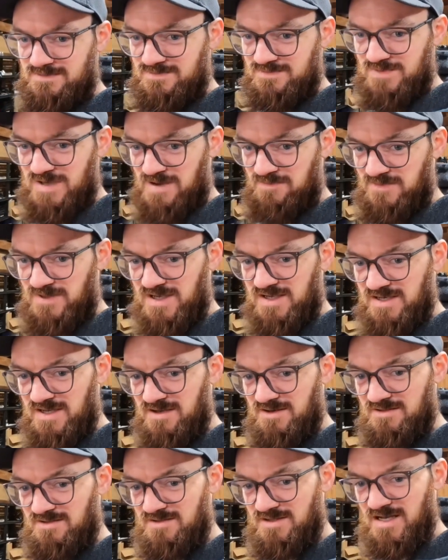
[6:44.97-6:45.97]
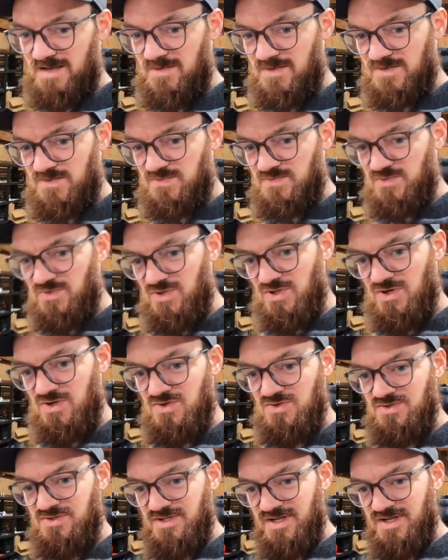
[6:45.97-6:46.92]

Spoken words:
pop that down in the comments below.